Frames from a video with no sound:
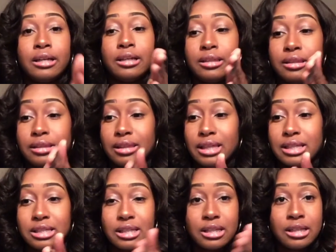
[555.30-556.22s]

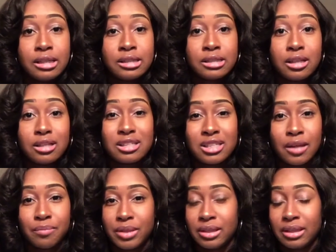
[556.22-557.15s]
This is
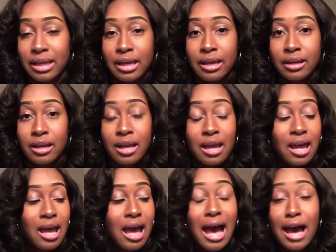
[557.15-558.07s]
something that
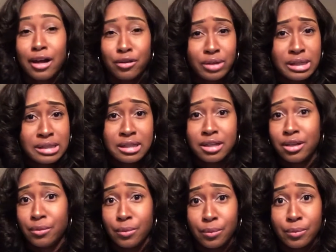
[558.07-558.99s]
I don't need to
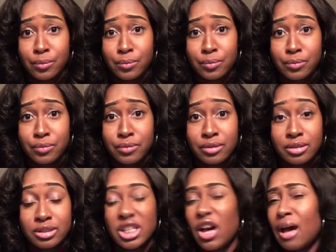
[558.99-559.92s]
do,
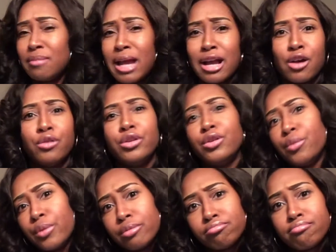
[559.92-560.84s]
so I'm not going to do
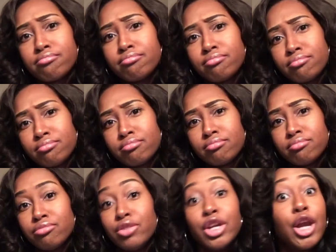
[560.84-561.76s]

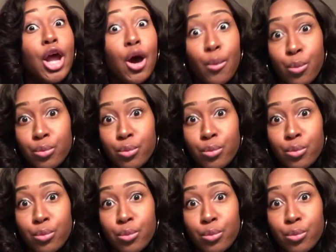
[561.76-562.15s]
it. No.